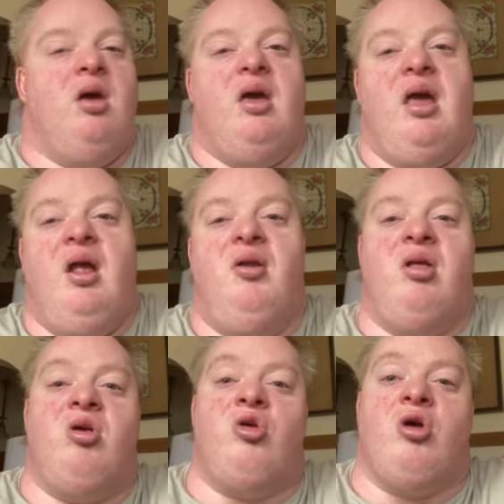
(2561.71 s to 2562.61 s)
He
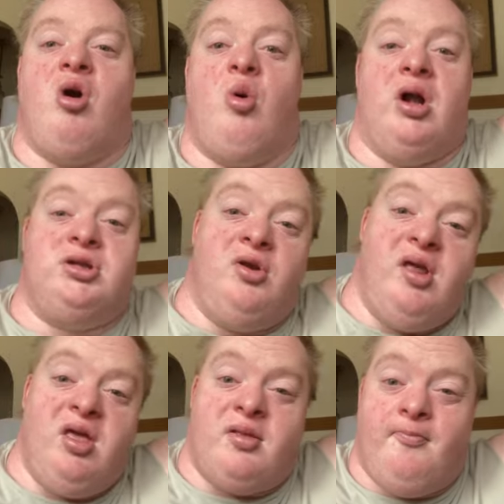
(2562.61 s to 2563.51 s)
needs to start watching
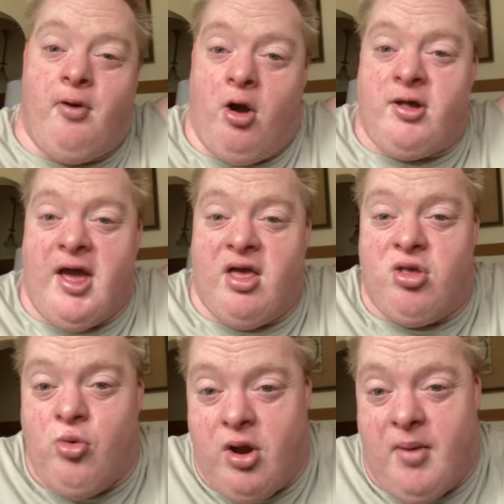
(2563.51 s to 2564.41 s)
these
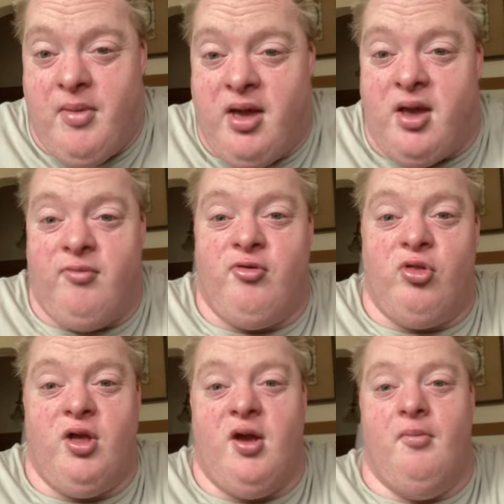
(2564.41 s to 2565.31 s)
podcasts, what I'm making for
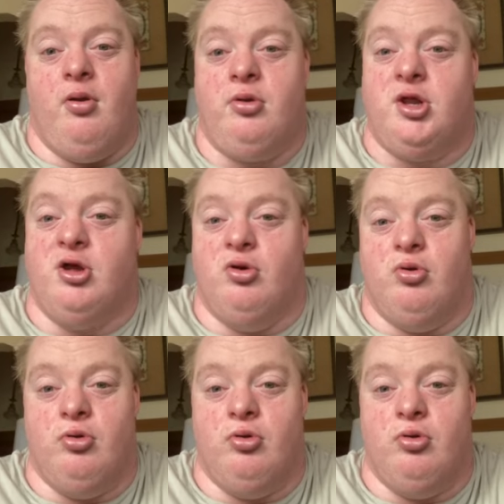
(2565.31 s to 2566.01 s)
them, too.